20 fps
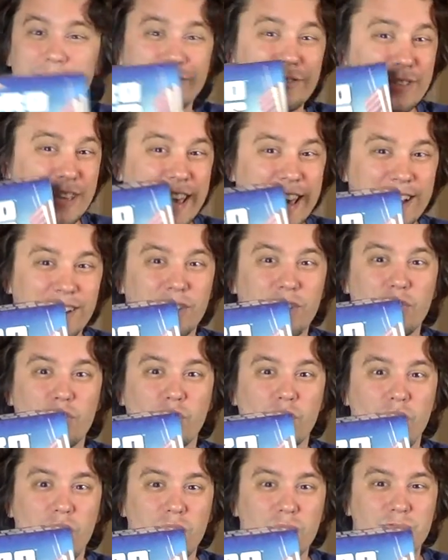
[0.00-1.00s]
You can't go
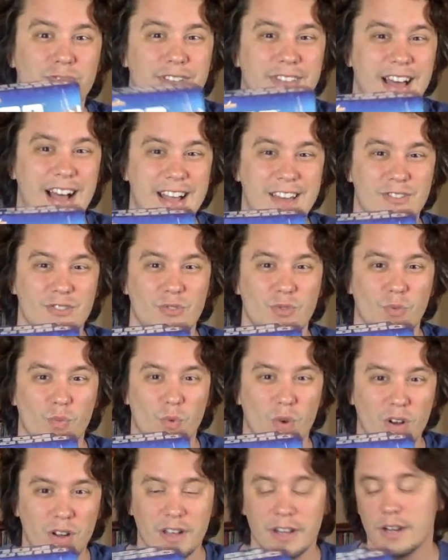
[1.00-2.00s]
wrong with either
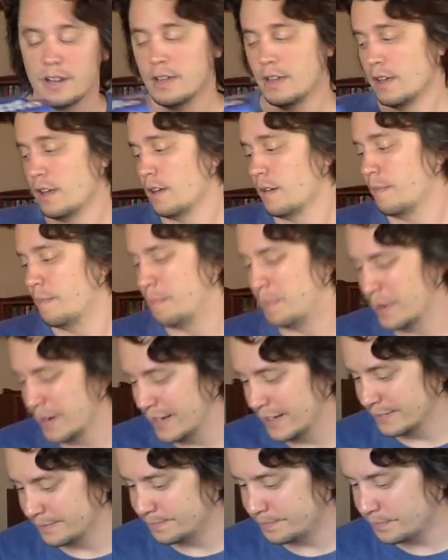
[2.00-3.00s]
one,
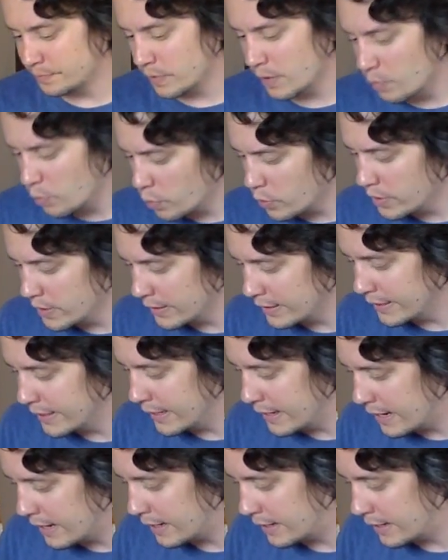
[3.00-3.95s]
but really,